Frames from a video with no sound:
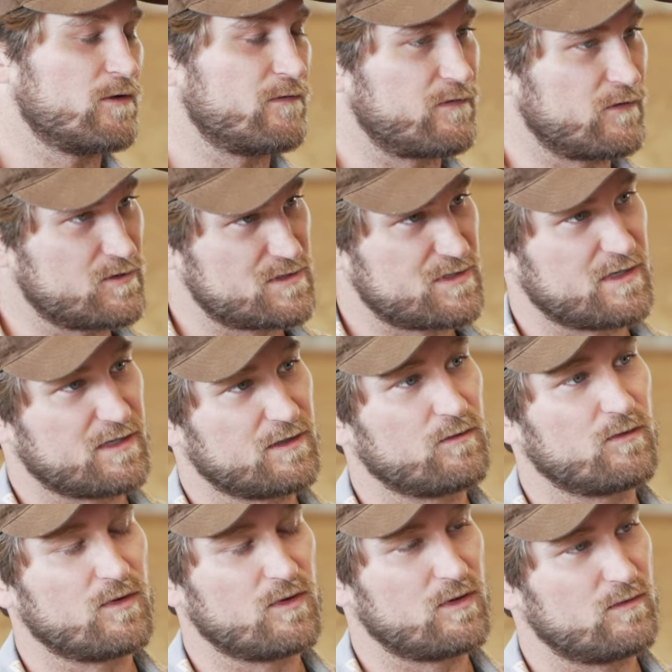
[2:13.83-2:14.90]
The first thing that
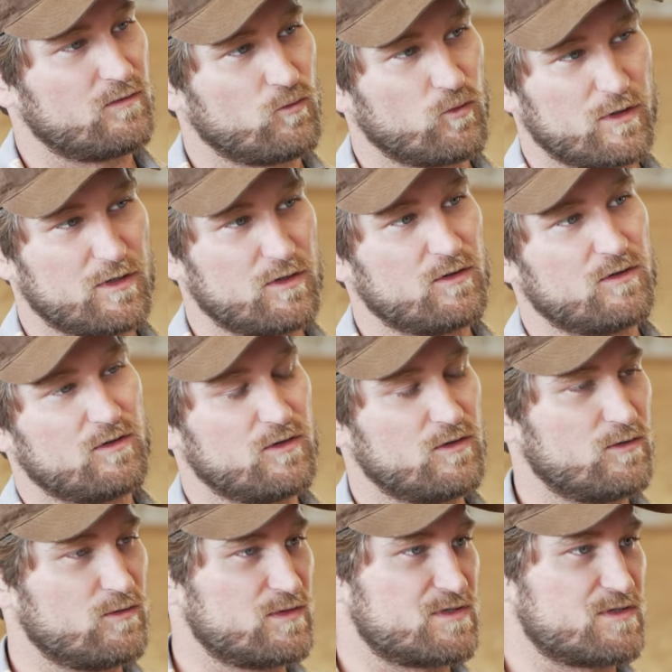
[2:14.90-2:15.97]
we, we knew to
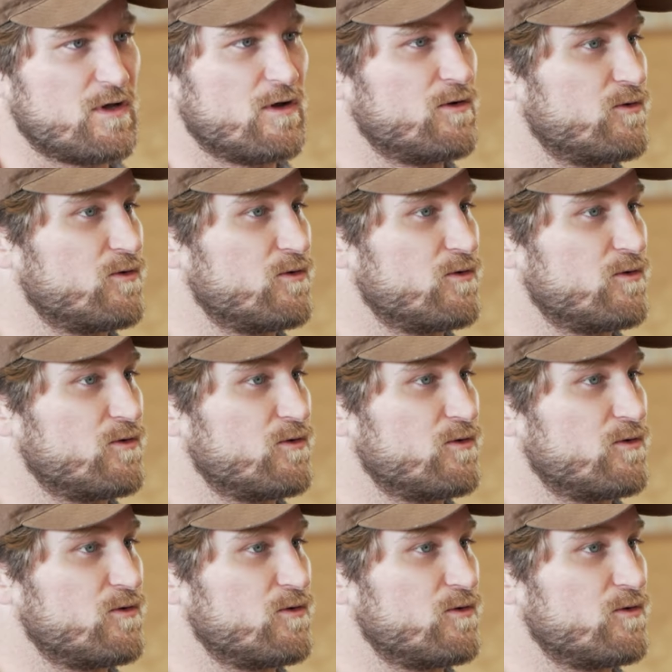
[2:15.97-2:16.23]
do was go